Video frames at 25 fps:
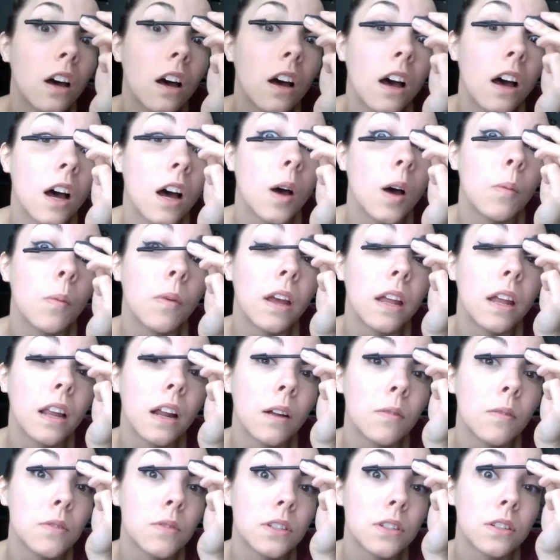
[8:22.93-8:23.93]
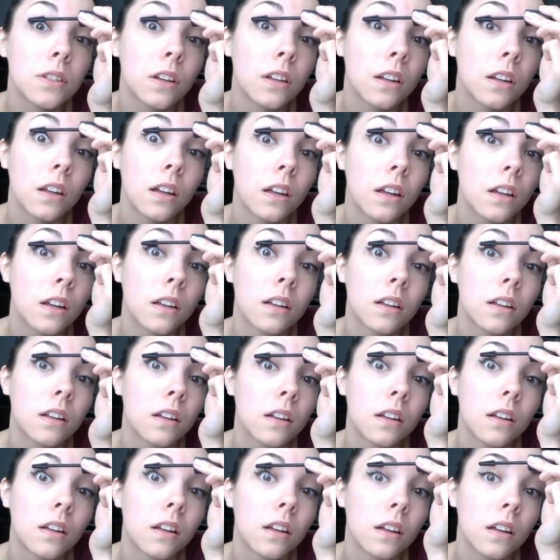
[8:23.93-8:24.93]
And I'm just going to
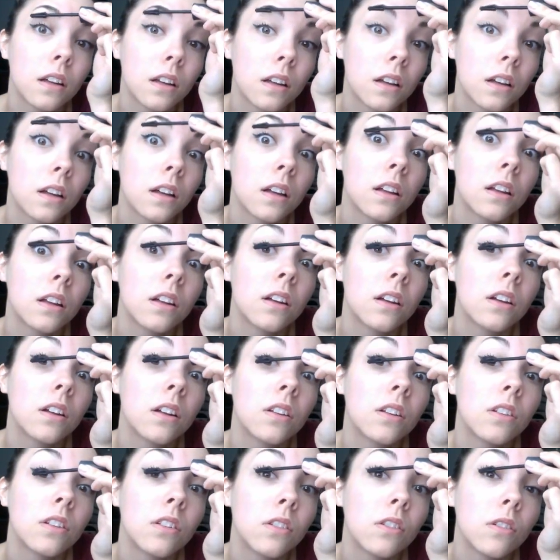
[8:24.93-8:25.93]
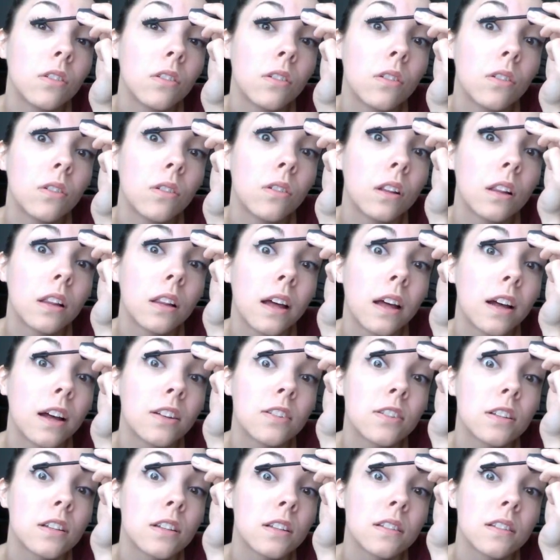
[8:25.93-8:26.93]
do the
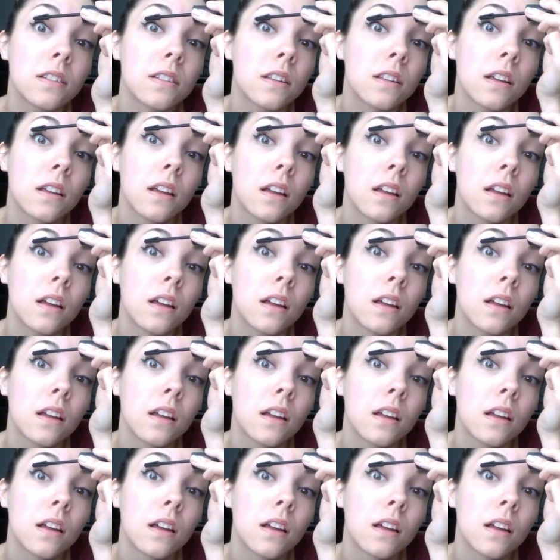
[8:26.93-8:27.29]
lashes.